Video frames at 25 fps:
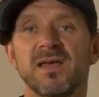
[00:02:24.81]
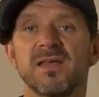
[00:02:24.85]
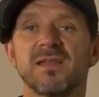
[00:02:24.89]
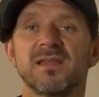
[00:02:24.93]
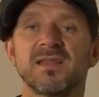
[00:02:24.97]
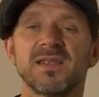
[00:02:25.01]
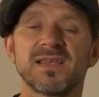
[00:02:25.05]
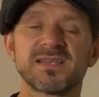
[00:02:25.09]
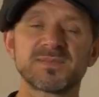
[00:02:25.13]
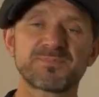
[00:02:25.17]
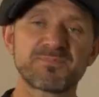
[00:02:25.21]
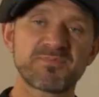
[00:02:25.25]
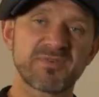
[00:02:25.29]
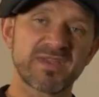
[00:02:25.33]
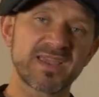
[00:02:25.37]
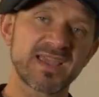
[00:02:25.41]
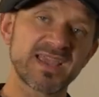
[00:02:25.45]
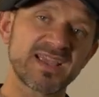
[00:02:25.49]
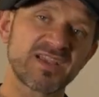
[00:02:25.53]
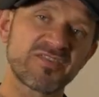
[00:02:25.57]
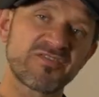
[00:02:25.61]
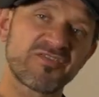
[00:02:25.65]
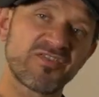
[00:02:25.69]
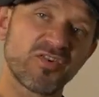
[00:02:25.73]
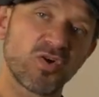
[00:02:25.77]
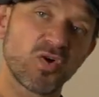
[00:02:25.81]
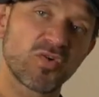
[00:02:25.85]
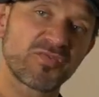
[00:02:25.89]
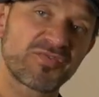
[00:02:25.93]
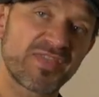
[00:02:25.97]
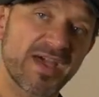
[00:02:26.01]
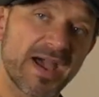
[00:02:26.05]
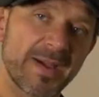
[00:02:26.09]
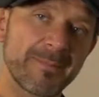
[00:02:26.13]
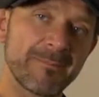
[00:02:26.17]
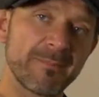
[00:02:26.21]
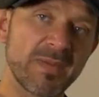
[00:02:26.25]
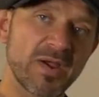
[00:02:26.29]
This bringing forth
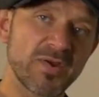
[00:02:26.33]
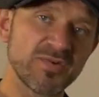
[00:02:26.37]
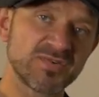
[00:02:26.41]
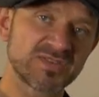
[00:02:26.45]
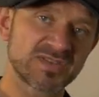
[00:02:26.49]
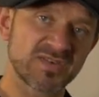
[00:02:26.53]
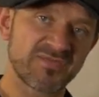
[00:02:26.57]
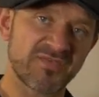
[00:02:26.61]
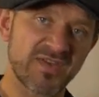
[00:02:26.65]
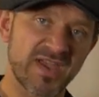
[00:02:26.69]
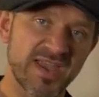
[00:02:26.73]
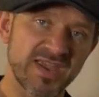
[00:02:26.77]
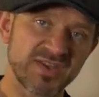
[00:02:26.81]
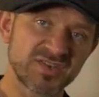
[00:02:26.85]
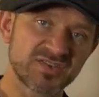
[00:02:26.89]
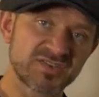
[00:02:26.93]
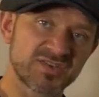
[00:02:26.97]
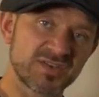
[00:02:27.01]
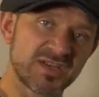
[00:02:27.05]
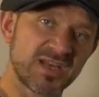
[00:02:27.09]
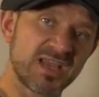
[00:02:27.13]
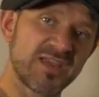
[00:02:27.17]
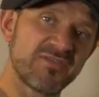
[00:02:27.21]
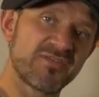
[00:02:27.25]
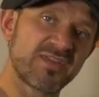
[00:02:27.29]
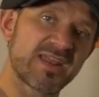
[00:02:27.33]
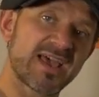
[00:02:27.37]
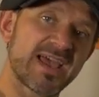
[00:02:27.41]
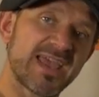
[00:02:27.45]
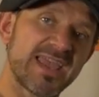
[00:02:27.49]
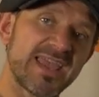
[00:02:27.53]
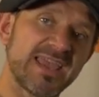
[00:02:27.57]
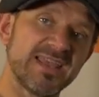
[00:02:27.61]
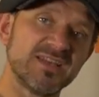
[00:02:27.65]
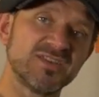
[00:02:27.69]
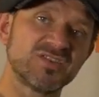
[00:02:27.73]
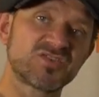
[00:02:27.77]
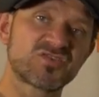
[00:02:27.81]
that motivation, either that
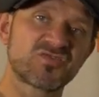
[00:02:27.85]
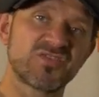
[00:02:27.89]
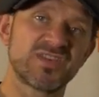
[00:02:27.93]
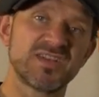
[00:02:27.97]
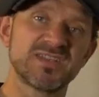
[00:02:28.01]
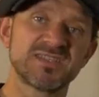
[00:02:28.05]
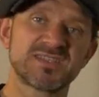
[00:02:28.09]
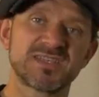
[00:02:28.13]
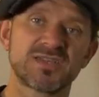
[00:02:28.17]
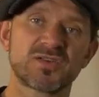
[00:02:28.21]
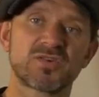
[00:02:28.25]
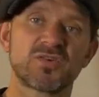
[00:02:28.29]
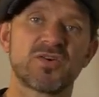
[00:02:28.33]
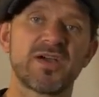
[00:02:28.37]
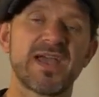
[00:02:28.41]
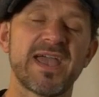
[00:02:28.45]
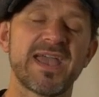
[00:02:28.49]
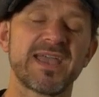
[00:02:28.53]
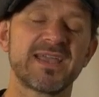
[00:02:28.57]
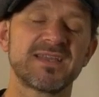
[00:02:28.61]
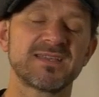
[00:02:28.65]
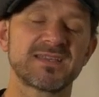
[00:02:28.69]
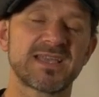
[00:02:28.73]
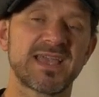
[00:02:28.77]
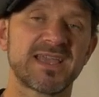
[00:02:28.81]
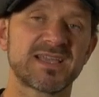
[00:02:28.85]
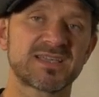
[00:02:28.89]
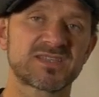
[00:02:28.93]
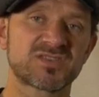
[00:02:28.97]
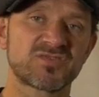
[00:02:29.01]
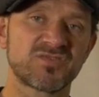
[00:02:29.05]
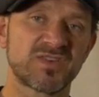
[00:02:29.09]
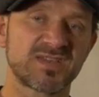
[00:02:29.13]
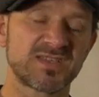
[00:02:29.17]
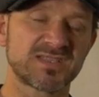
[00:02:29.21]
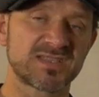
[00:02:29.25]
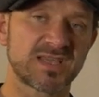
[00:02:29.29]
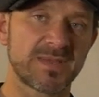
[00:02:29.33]
intrinsic or
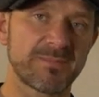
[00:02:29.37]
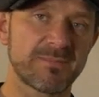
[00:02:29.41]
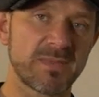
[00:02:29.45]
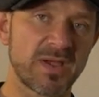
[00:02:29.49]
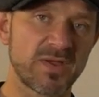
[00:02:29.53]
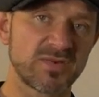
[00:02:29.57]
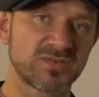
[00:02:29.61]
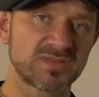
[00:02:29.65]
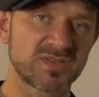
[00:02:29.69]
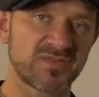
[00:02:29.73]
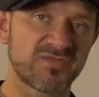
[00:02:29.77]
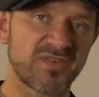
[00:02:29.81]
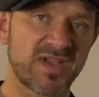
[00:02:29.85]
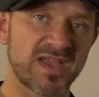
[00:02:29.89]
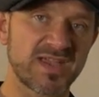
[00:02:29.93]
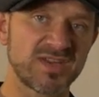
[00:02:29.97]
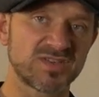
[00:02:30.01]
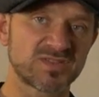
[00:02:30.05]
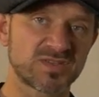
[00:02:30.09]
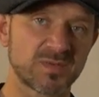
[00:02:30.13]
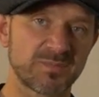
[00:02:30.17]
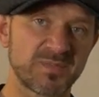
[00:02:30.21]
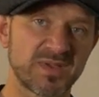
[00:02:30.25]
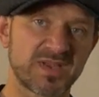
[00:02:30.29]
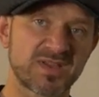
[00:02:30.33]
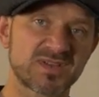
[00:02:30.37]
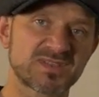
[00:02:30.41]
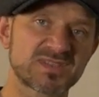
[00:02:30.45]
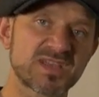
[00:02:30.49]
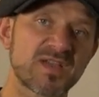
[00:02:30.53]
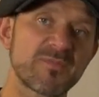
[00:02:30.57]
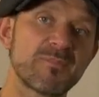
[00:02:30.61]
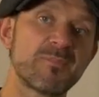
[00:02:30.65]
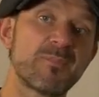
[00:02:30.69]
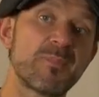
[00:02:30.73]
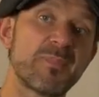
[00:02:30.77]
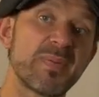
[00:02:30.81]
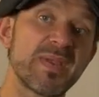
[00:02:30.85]
extrinsic motivation, because
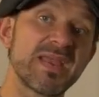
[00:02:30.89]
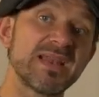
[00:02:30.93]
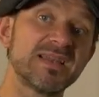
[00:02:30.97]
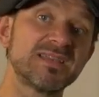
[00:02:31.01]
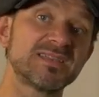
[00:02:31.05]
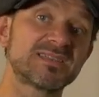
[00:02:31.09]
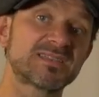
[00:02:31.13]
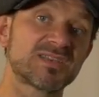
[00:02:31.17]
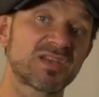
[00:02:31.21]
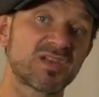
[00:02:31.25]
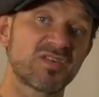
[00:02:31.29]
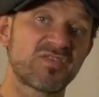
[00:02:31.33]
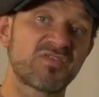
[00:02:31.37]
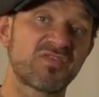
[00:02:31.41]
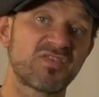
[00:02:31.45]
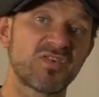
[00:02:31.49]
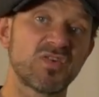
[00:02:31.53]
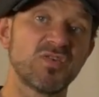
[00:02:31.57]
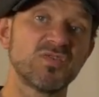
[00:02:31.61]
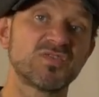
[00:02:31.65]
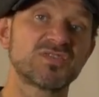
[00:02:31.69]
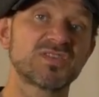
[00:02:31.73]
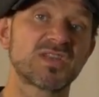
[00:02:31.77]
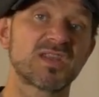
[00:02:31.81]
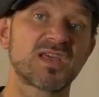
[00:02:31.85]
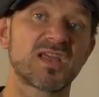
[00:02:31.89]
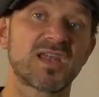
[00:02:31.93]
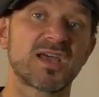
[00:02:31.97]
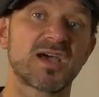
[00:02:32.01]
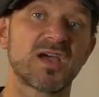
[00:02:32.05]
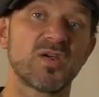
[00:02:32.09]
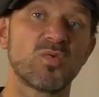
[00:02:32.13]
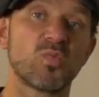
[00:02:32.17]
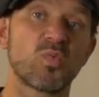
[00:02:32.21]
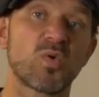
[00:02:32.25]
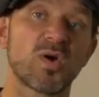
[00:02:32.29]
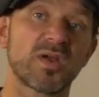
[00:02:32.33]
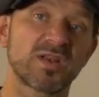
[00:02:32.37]
I've been to the future that I
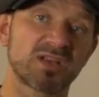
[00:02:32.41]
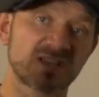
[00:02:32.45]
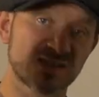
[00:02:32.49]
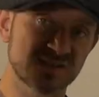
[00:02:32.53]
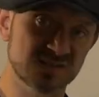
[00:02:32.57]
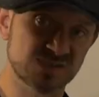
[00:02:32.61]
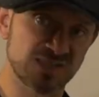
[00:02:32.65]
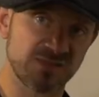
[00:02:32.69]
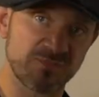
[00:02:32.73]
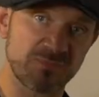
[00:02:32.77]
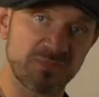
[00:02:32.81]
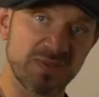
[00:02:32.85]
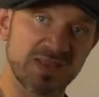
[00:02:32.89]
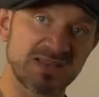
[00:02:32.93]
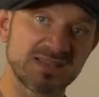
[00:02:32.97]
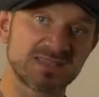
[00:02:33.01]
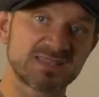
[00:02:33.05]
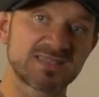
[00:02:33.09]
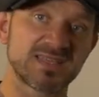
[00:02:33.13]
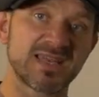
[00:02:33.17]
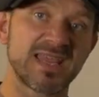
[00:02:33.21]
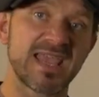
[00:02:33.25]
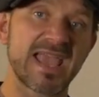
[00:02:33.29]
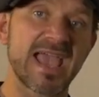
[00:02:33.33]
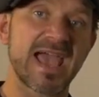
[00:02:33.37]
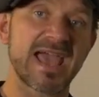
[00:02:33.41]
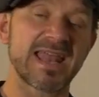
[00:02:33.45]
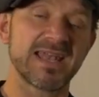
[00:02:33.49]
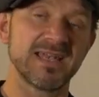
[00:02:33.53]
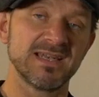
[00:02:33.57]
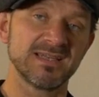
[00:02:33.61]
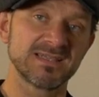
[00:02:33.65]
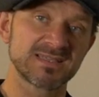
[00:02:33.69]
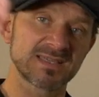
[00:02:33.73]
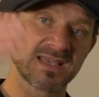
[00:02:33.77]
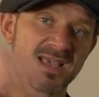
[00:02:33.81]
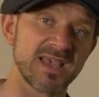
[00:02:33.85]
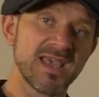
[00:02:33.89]
want, because I've been to the
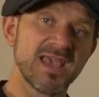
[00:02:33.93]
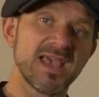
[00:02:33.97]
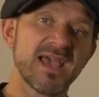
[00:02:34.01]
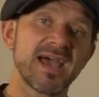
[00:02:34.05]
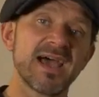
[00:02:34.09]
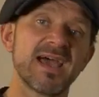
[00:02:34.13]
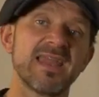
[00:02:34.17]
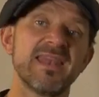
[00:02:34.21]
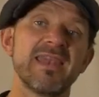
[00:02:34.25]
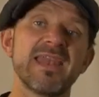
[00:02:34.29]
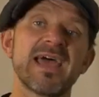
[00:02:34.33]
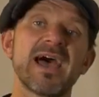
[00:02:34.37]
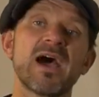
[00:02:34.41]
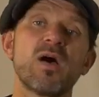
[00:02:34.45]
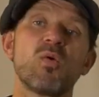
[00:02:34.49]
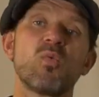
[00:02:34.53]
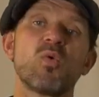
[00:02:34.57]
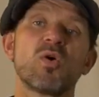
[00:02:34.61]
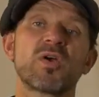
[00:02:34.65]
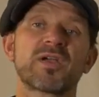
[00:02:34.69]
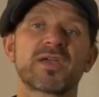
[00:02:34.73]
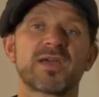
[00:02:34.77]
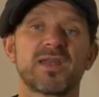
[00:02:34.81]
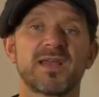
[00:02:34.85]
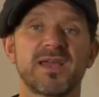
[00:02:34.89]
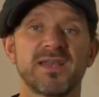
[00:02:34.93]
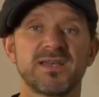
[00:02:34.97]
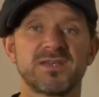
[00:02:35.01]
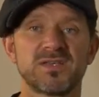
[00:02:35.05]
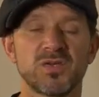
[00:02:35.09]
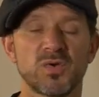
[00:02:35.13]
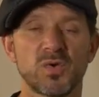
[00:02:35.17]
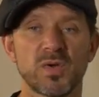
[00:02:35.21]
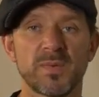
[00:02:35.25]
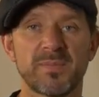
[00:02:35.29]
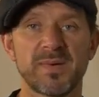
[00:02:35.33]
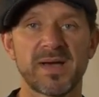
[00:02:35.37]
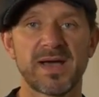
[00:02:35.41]
end, and now what can I
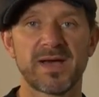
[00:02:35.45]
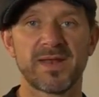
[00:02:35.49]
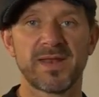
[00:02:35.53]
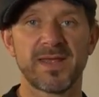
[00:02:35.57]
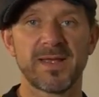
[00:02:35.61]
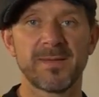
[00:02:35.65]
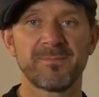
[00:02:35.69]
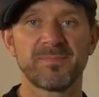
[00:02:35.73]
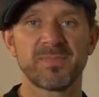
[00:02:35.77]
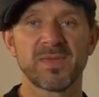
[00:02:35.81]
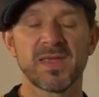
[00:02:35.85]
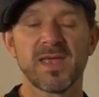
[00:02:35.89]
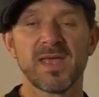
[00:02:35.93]
do about it?